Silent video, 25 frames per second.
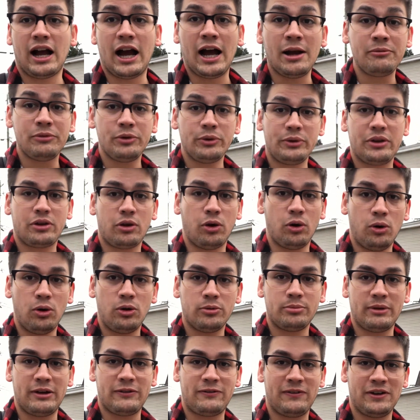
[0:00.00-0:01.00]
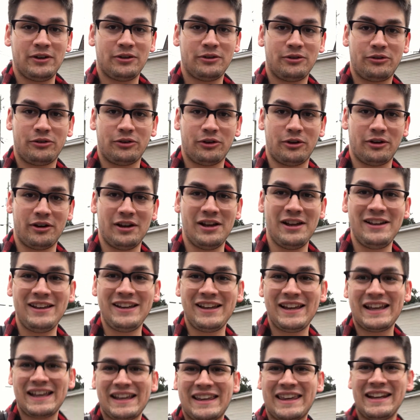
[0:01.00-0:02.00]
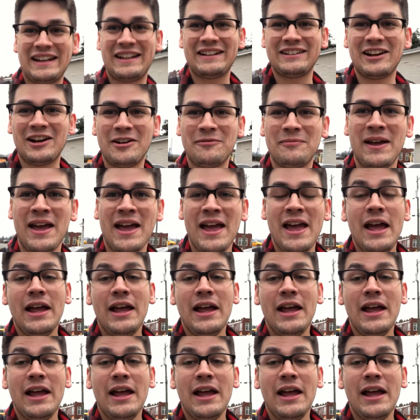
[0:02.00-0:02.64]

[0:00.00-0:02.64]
I'm really cold. My fingers are getting numb.